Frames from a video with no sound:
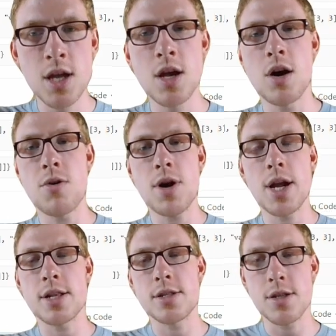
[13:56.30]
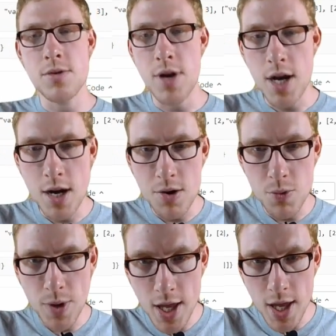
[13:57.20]
All right, so now
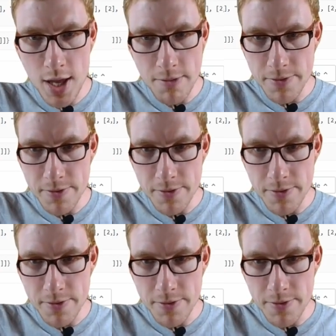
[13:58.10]
we have